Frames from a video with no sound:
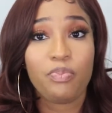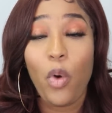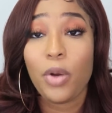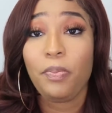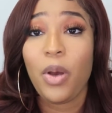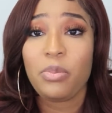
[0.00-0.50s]

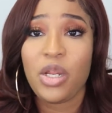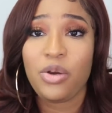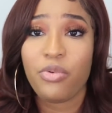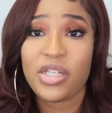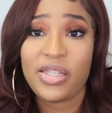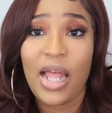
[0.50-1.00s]
on permanent
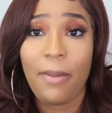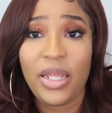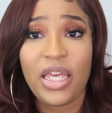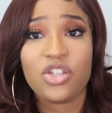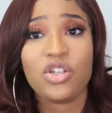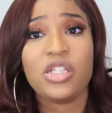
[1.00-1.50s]
resident
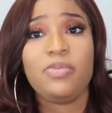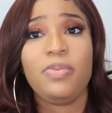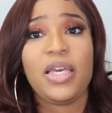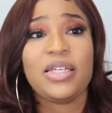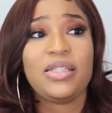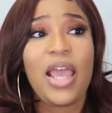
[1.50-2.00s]
applications,
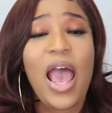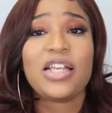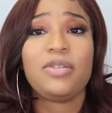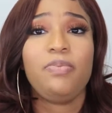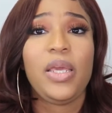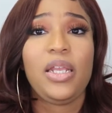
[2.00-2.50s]
because there
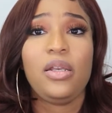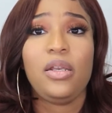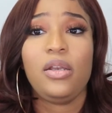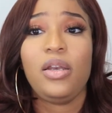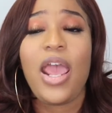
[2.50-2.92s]
have been